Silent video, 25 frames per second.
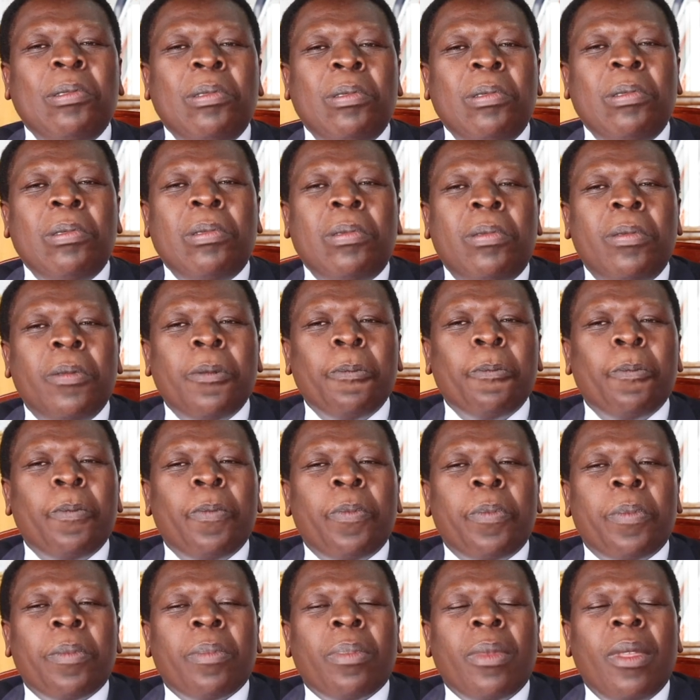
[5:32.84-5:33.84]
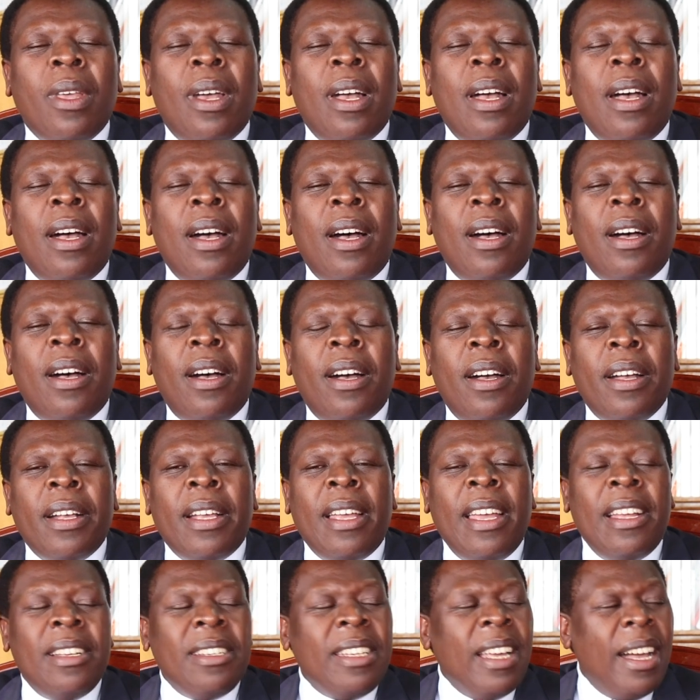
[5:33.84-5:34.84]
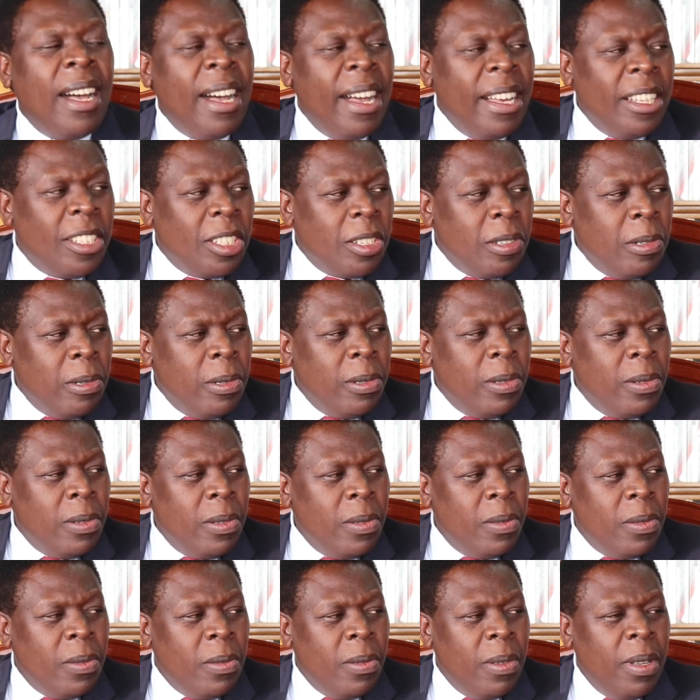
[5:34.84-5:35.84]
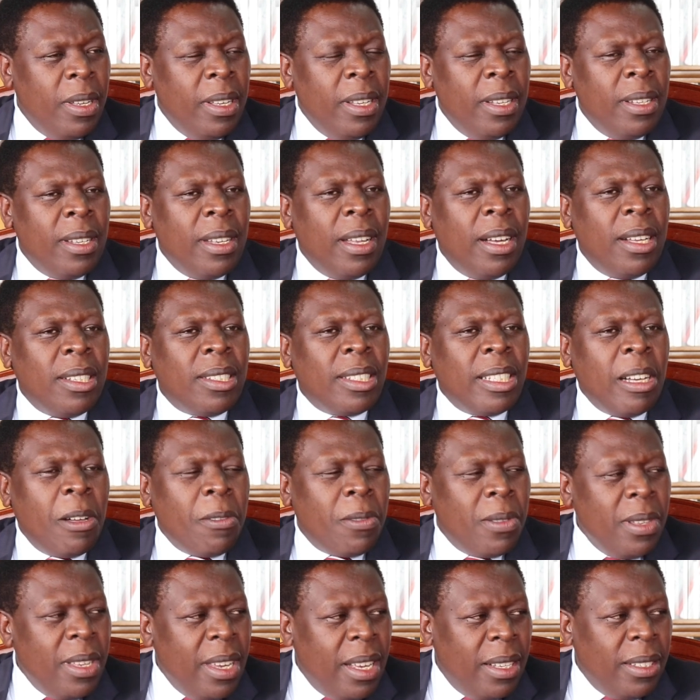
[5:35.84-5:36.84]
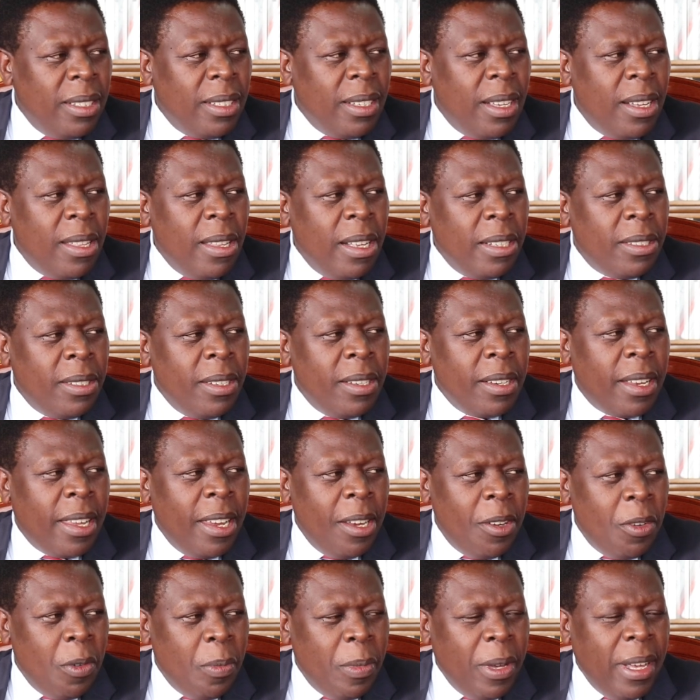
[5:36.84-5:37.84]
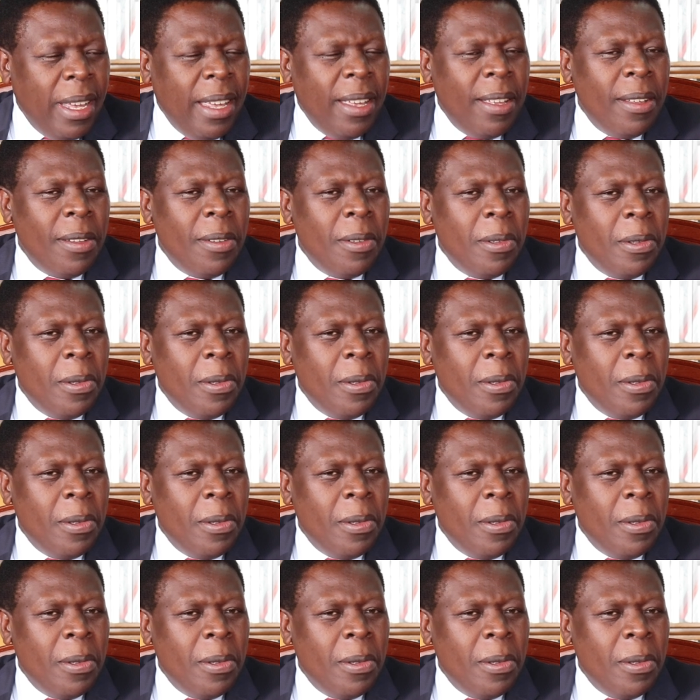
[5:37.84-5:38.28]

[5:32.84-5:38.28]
to uh, High School in uh, South Nyanza, that's in Kendu Bay,